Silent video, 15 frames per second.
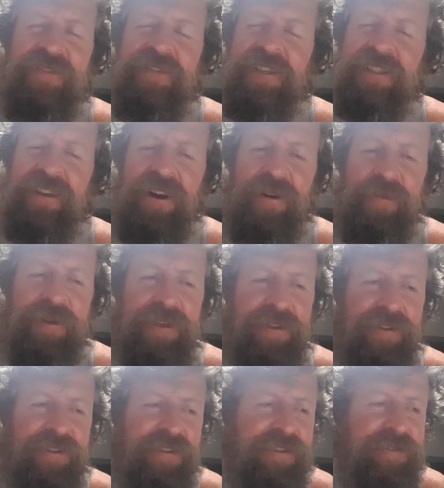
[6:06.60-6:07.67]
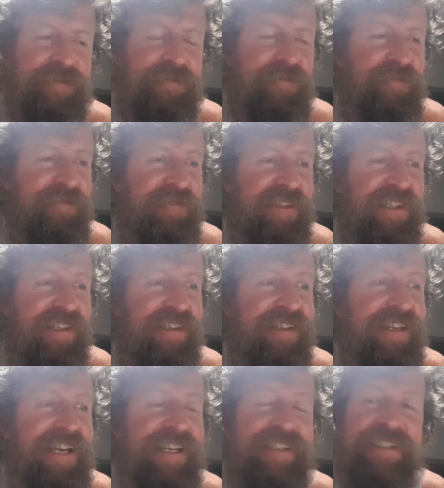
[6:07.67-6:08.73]
phenomenal.
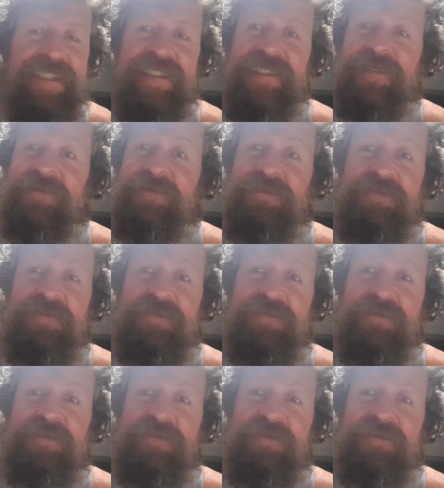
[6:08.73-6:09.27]
And this,